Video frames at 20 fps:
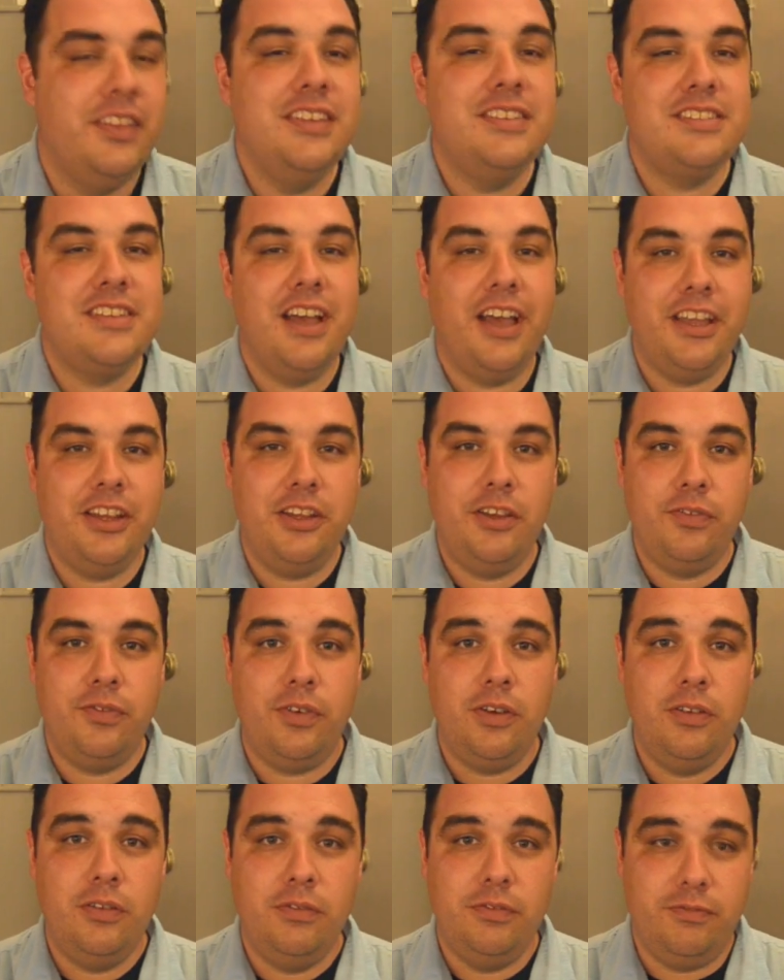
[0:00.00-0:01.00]
These kind of
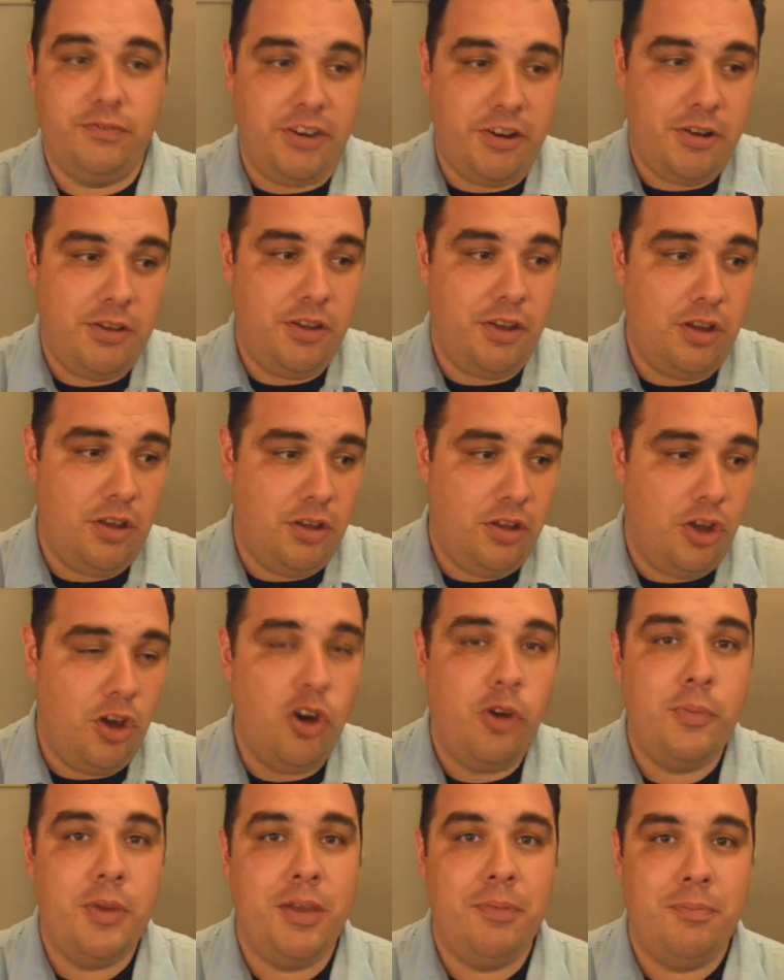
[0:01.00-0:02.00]
very
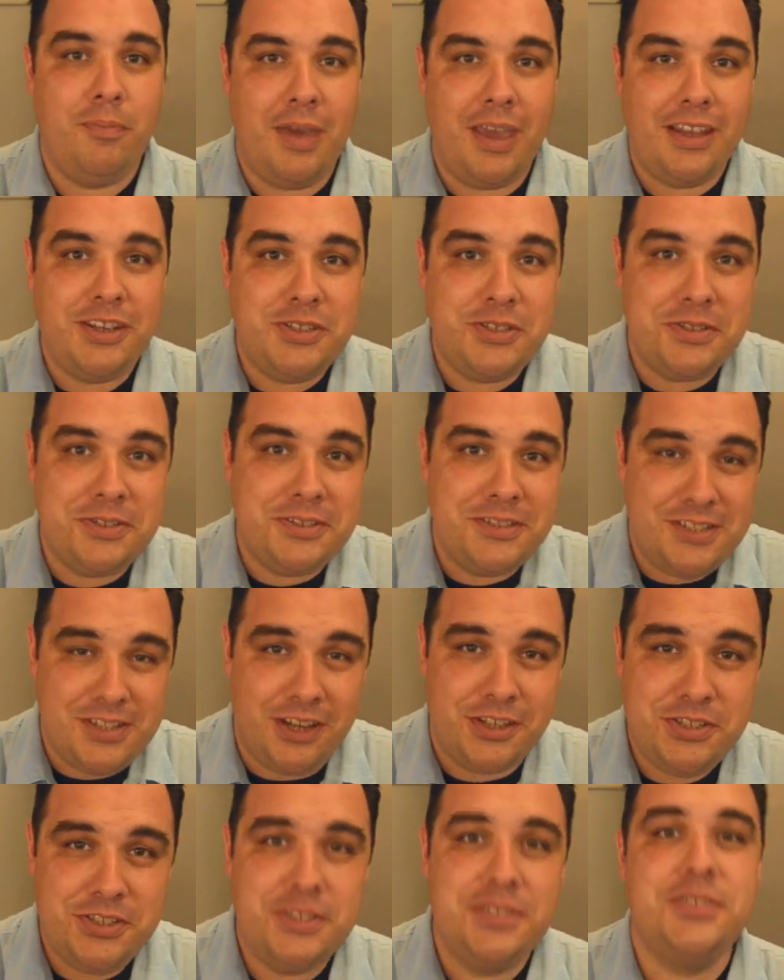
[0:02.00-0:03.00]
homey mansion
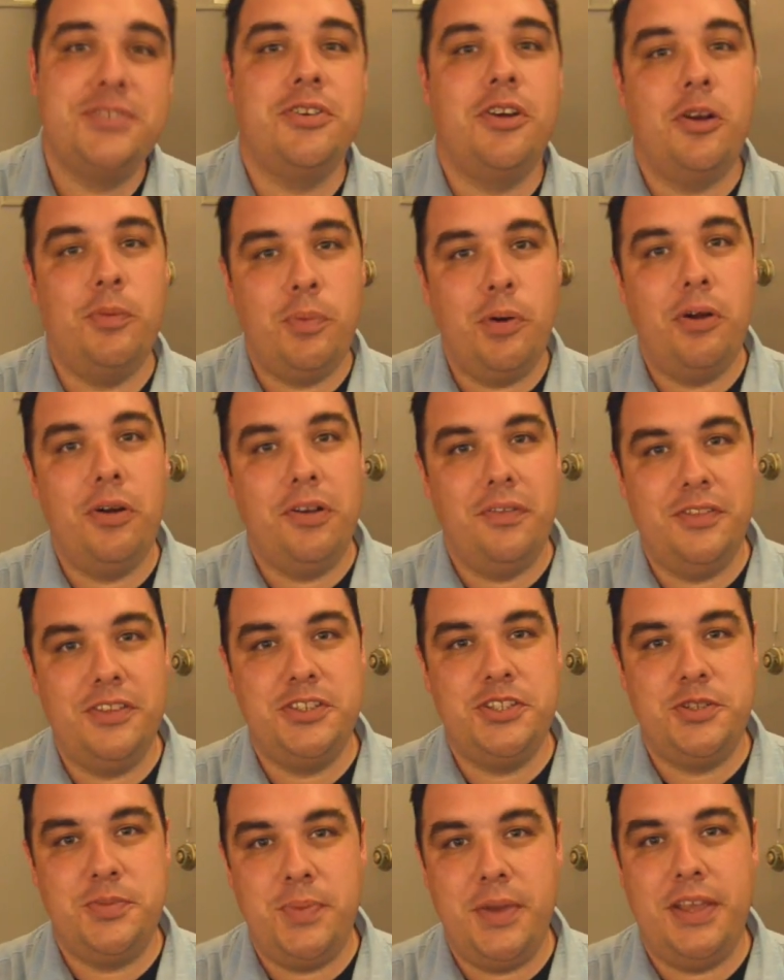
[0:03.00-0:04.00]
touches are part of
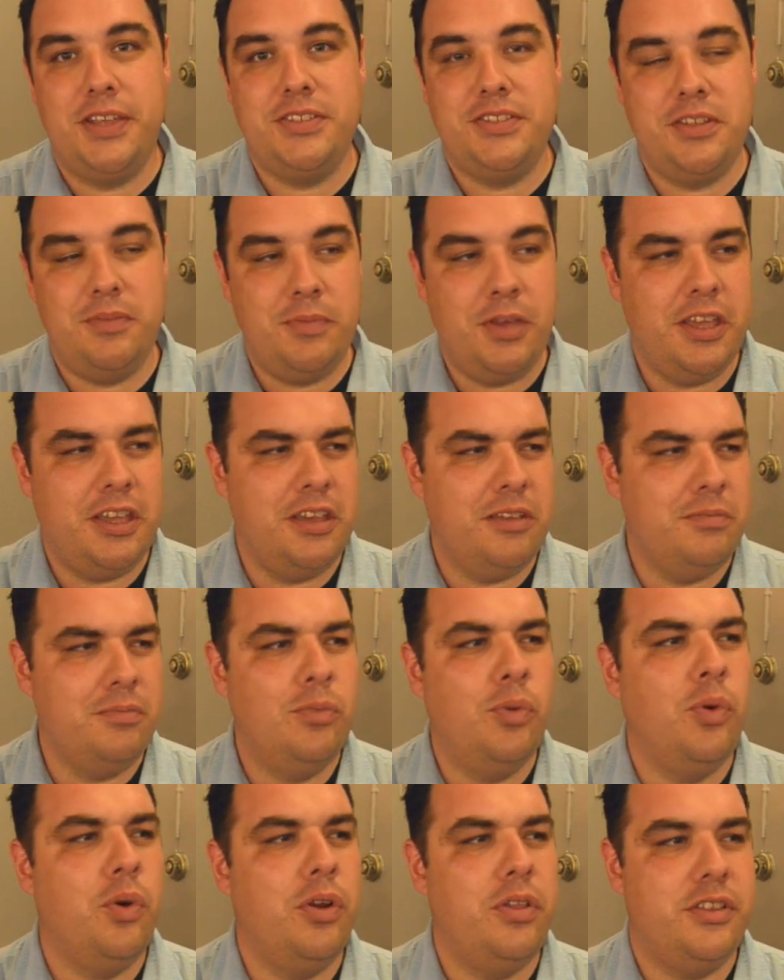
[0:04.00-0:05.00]
this space and make it
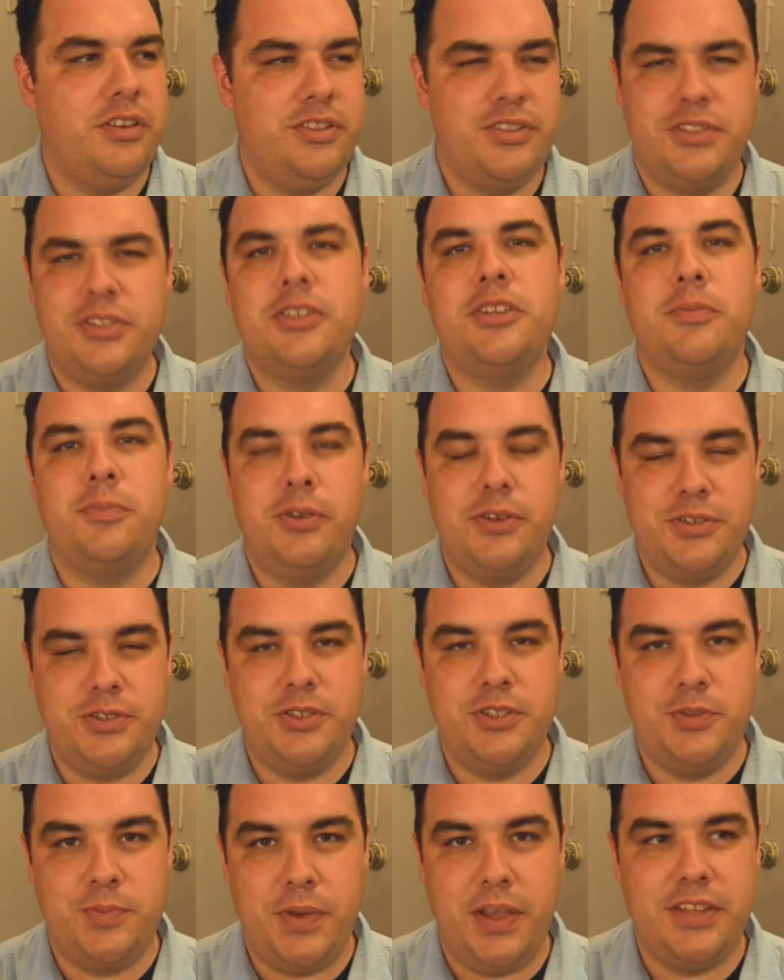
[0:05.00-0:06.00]
more than just a
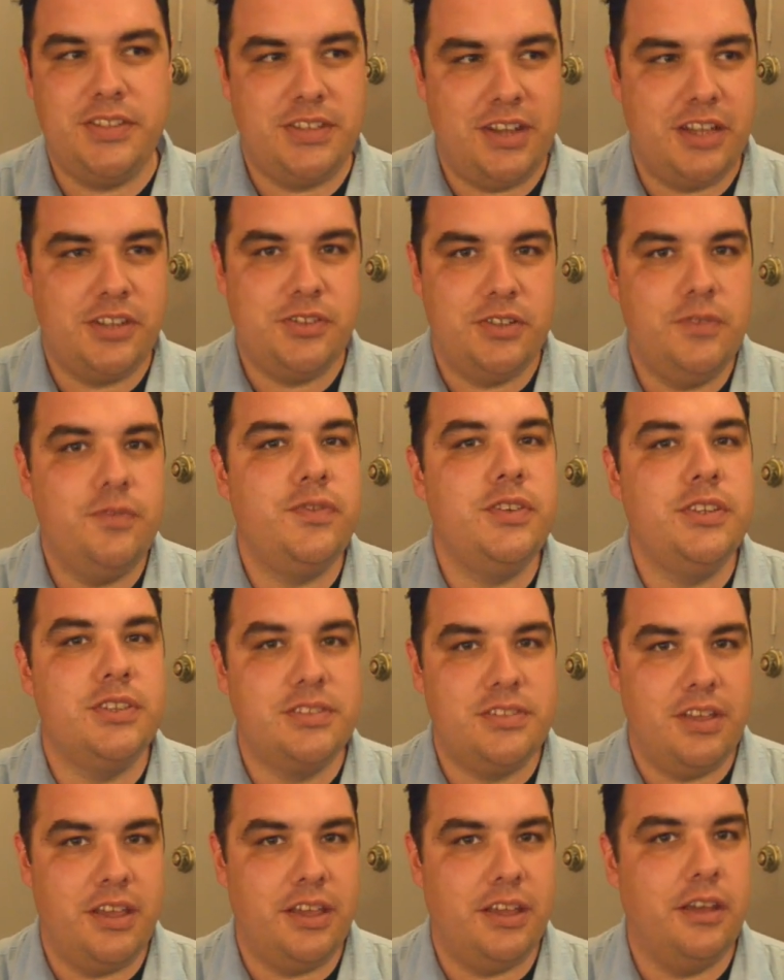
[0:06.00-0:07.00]
commercial space. It actually
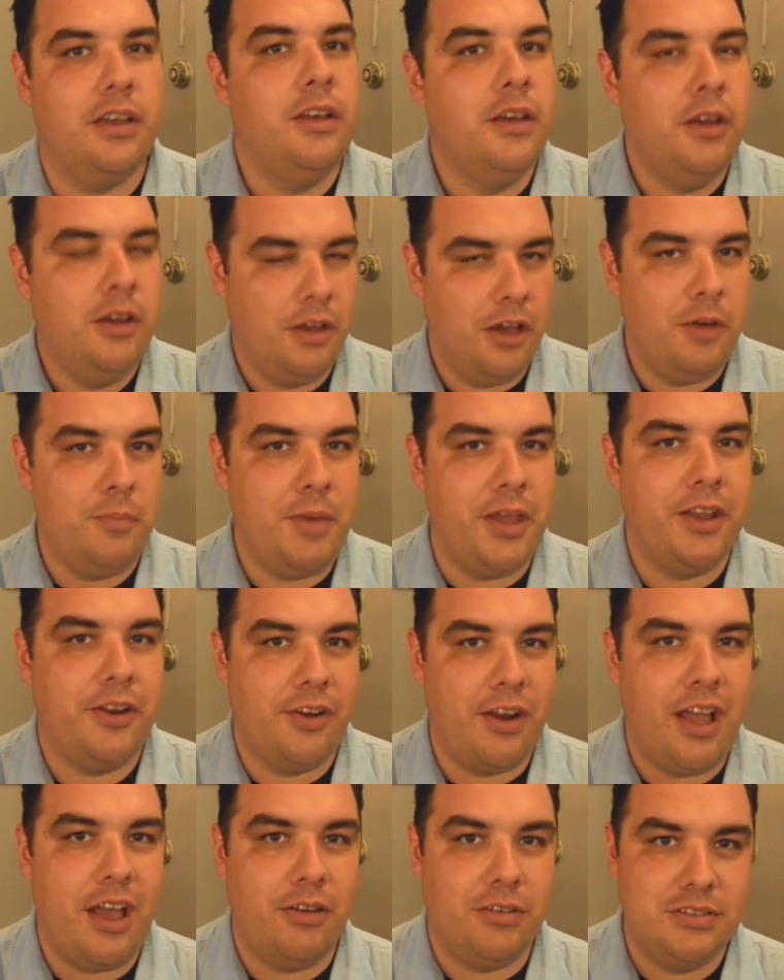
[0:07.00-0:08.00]
feels like a
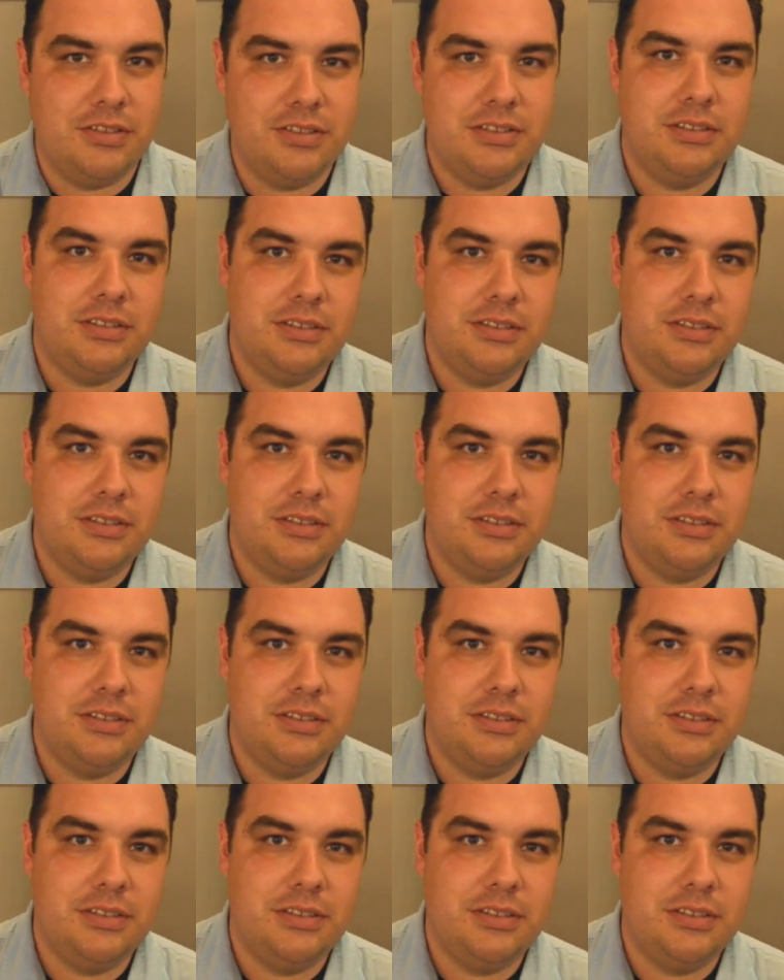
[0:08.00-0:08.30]
maker house.